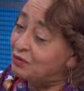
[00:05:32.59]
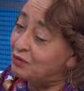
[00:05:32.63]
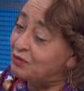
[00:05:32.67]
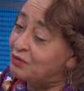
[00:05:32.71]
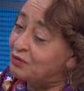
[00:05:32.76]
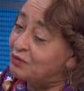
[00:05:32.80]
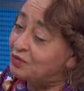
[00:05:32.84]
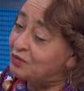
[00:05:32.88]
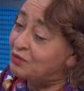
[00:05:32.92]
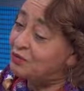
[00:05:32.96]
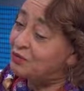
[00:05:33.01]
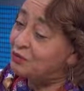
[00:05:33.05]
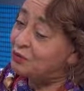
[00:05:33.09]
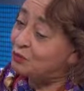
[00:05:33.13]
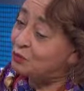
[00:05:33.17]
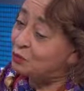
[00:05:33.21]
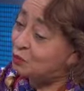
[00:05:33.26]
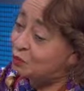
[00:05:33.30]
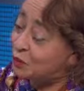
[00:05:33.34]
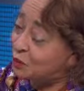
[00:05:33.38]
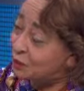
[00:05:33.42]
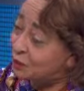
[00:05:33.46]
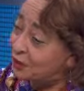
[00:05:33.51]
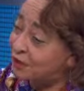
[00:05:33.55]
Uh,
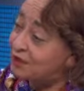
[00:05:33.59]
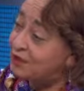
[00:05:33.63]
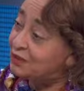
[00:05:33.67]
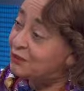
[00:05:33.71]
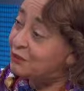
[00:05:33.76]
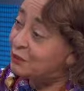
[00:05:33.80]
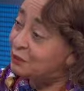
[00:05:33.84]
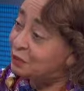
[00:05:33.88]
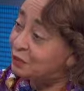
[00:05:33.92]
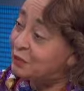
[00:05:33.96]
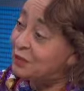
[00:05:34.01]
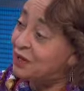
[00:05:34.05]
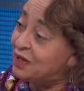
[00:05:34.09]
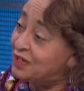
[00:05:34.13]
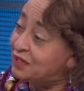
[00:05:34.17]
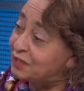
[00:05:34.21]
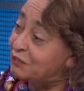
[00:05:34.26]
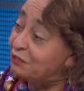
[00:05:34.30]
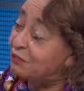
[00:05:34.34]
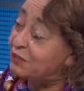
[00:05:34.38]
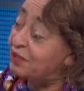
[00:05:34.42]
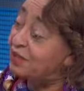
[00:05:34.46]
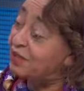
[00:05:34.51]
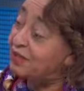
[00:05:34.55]
woman
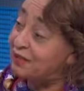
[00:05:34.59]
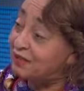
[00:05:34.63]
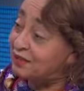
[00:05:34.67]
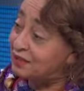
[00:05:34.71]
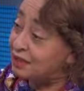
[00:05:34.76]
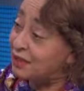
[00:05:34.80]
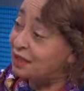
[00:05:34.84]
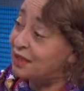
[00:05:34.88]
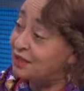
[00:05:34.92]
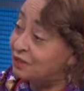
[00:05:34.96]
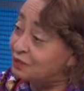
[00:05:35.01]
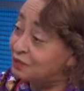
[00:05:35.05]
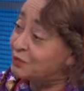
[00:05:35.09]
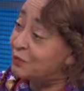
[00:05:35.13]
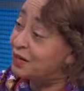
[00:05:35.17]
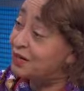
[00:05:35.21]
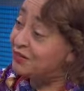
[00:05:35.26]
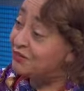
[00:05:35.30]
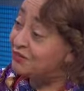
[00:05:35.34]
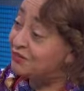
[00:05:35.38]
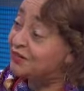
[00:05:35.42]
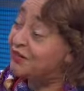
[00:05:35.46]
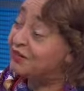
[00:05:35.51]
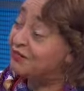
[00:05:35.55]
reminded me a lot, his
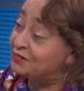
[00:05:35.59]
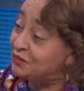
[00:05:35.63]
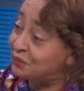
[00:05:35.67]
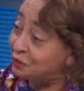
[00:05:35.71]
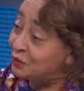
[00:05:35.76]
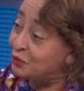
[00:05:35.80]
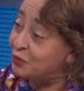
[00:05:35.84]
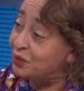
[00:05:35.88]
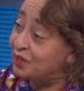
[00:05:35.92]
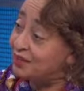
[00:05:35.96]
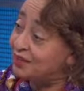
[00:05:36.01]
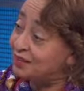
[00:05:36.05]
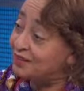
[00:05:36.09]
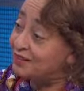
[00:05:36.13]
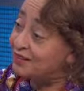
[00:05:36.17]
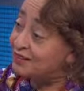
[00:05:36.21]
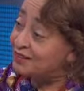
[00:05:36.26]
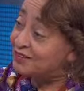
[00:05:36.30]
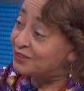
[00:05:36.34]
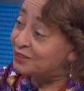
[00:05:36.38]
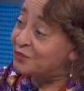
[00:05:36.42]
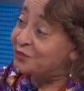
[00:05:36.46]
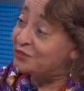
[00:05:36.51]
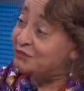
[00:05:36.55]
wife, of Coretta.
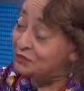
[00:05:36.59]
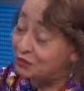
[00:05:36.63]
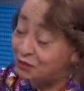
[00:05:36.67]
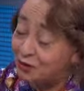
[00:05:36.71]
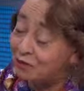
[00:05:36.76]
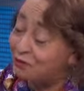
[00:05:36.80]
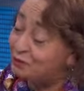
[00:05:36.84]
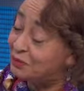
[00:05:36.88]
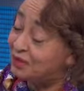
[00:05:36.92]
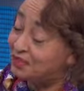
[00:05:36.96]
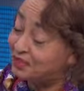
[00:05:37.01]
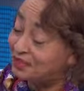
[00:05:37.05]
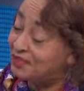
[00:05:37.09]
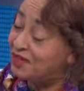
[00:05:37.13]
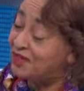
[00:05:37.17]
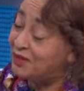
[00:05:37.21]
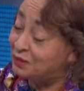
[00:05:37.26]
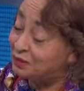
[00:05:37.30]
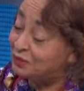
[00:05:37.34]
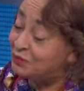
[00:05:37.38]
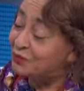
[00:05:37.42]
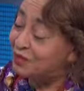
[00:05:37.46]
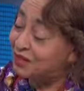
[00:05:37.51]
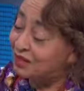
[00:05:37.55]
She looked very much
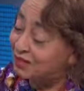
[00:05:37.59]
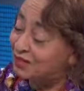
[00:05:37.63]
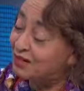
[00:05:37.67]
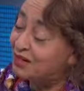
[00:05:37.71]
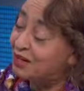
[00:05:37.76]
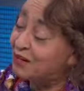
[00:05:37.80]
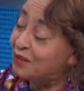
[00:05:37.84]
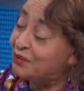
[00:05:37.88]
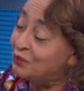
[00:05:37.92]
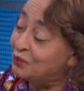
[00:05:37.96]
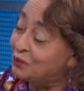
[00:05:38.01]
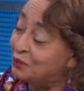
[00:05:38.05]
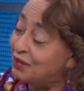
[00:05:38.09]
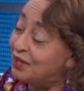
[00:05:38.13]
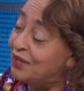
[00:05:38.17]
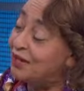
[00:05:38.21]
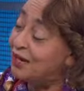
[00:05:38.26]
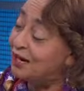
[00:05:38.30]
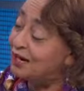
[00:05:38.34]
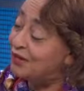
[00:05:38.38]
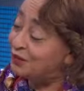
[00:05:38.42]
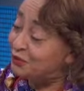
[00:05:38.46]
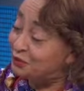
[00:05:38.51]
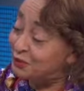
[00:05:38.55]
like Coretta
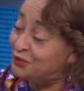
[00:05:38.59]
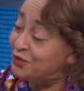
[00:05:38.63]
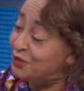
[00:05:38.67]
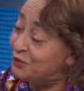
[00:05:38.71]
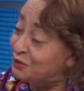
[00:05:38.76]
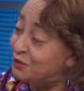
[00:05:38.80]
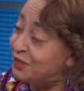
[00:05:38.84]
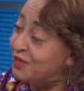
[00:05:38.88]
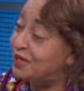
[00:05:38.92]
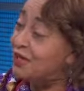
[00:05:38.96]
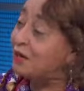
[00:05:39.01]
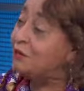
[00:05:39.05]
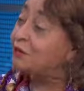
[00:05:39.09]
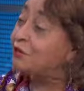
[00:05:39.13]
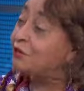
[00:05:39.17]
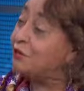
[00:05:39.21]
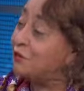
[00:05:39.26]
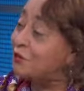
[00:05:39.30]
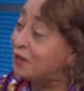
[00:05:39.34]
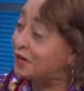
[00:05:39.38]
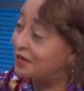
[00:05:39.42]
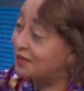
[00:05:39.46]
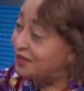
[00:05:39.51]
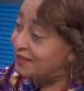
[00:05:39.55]
when I knew them, and they
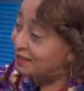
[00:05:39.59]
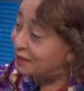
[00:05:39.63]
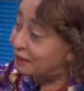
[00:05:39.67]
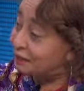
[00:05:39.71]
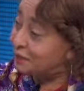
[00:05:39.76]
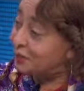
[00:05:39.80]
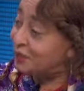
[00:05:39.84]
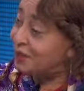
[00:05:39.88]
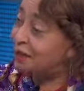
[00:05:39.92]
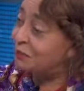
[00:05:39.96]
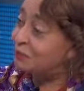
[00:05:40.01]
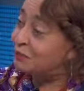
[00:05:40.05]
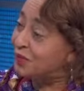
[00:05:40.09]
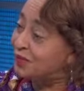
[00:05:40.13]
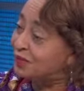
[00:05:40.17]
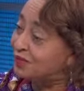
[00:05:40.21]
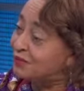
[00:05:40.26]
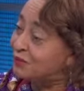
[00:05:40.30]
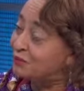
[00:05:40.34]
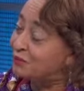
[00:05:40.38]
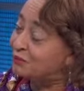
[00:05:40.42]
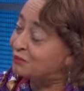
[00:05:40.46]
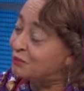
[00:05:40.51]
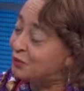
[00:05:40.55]
were quite young when I
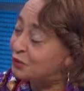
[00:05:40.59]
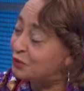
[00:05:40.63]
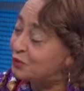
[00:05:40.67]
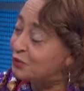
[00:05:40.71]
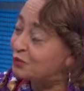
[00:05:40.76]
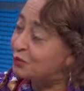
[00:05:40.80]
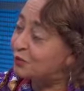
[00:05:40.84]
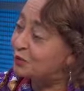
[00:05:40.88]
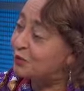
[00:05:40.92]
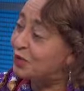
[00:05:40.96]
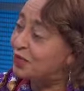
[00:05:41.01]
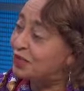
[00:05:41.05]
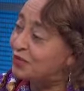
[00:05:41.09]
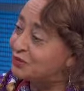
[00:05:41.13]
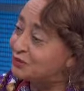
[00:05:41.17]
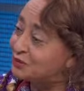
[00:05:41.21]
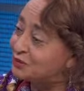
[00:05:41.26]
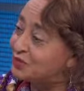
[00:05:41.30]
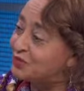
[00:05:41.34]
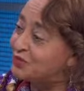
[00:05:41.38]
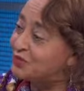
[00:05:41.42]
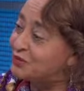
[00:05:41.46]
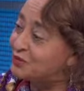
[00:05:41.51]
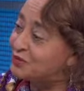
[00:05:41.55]
met them. Both were
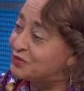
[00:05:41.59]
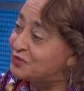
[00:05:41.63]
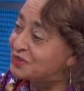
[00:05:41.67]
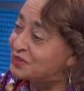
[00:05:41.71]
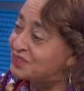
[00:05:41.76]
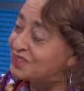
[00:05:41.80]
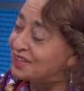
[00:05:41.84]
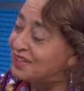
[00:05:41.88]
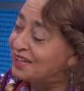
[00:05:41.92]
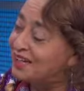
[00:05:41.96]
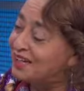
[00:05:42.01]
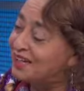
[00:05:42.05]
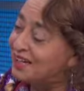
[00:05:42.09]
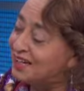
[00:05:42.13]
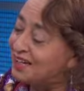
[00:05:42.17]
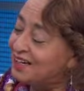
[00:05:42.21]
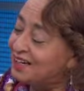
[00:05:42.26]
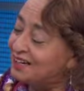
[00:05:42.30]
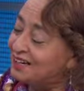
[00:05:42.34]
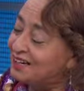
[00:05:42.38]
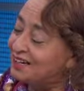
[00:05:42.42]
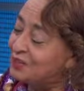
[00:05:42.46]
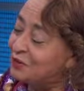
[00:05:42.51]
graduate students. Yeah.